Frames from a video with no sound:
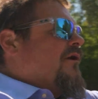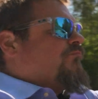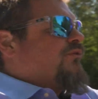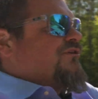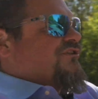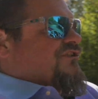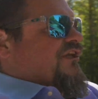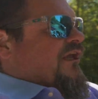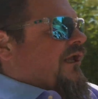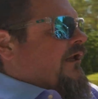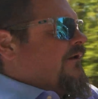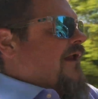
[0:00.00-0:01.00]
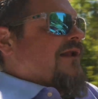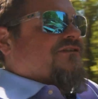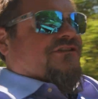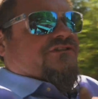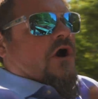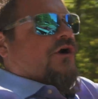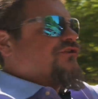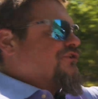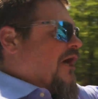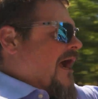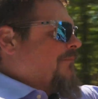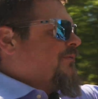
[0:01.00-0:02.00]
pristine, not just our
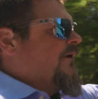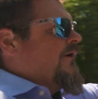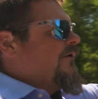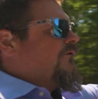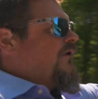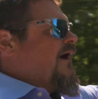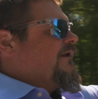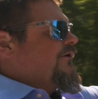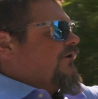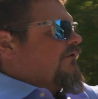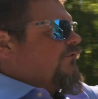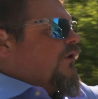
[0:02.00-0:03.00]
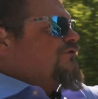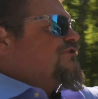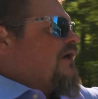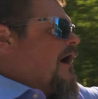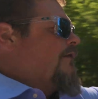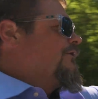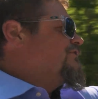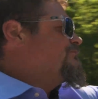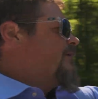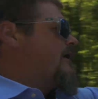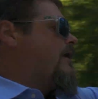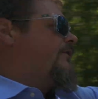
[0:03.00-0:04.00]
shop right here at Road Scholars,
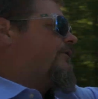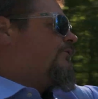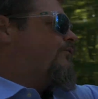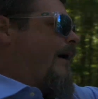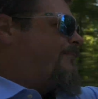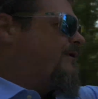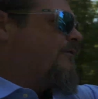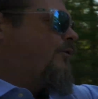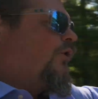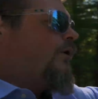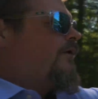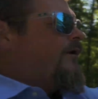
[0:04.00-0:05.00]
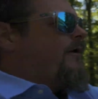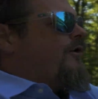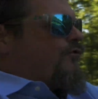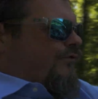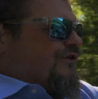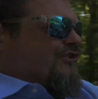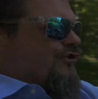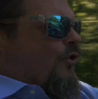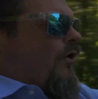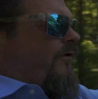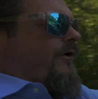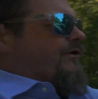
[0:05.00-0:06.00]
but other reputable
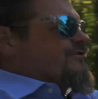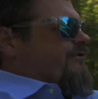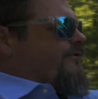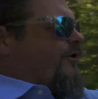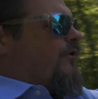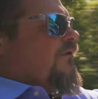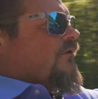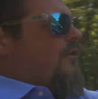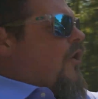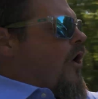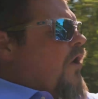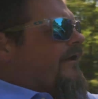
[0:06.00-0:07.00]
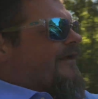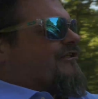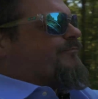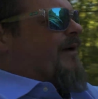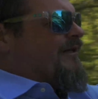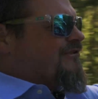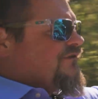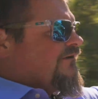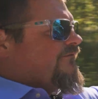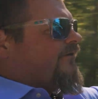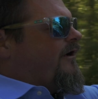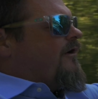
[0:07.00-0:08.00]
restorers. They're long,
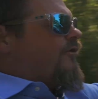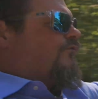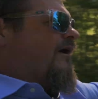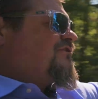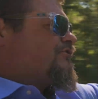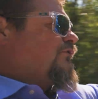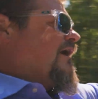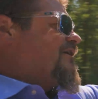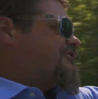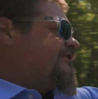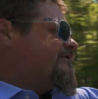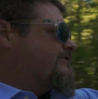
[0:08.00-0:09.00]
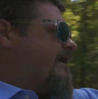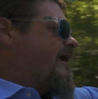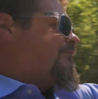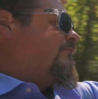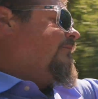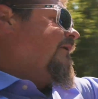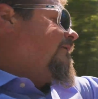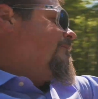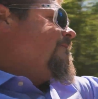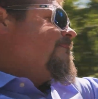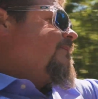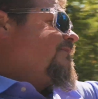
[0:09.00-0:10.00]
expensive restorations, and
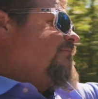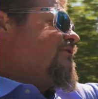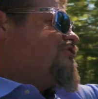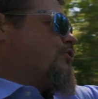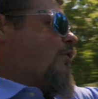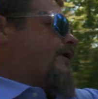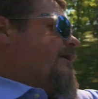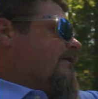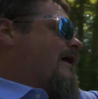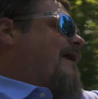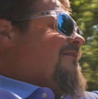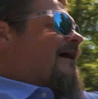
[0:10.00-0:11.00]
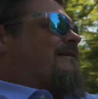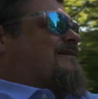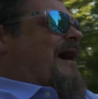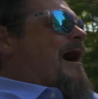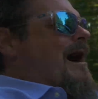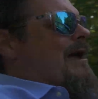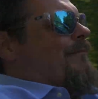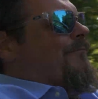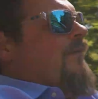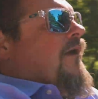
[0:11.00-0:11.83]
the majority, a lot of that time,